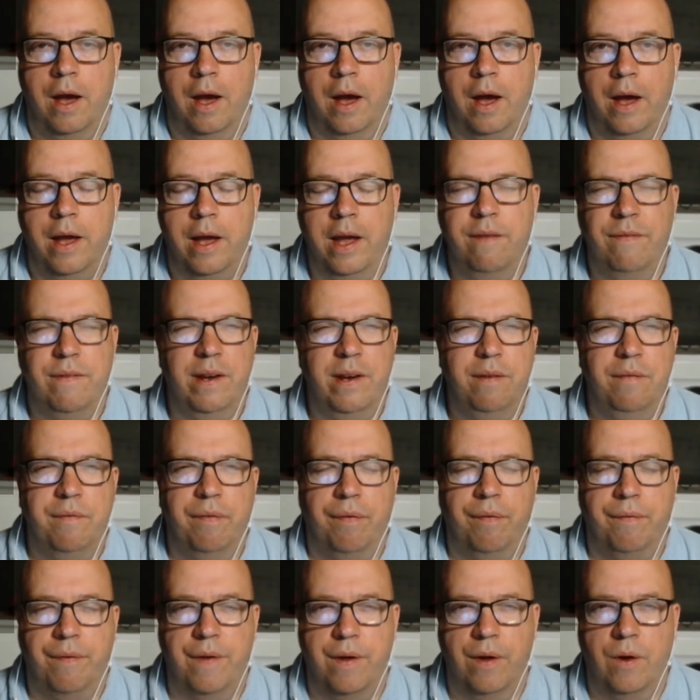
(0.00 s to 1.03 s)
Even in
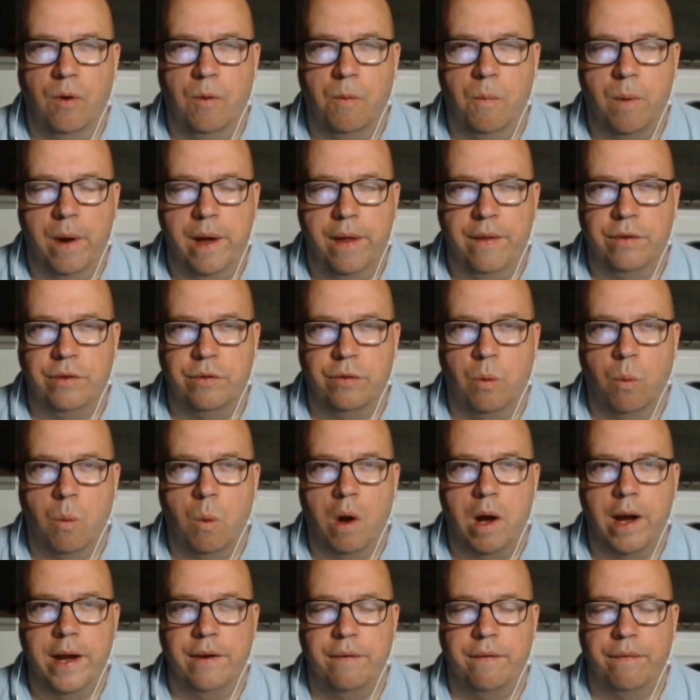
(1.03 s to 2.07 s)
film where there's a
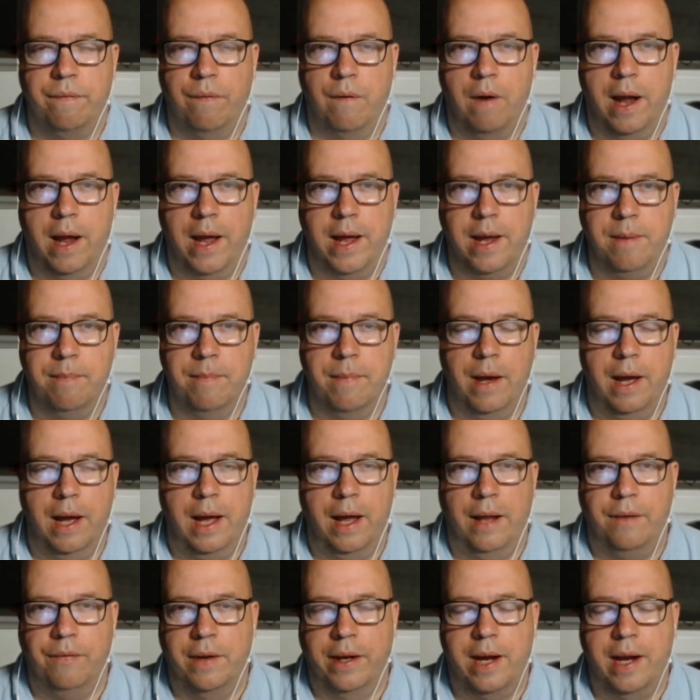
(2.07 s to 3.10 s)
wider frame
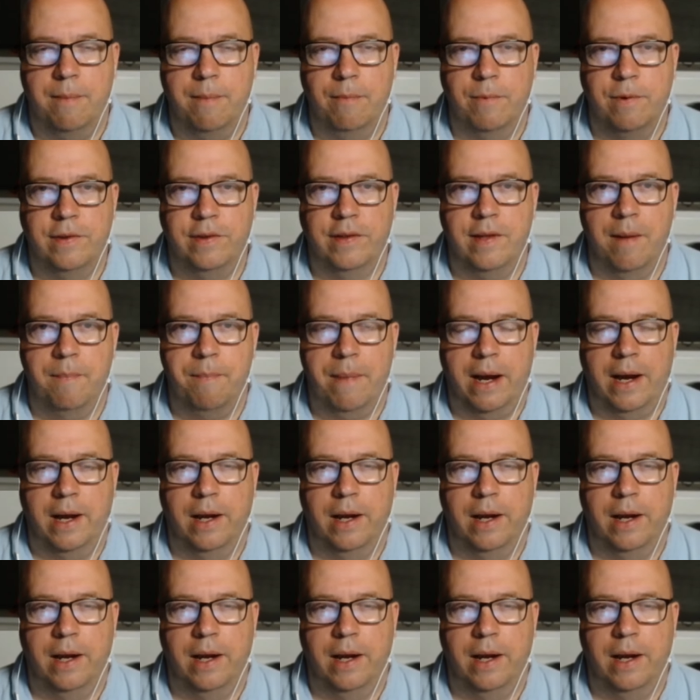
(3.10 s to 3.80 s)
and the camera's set back a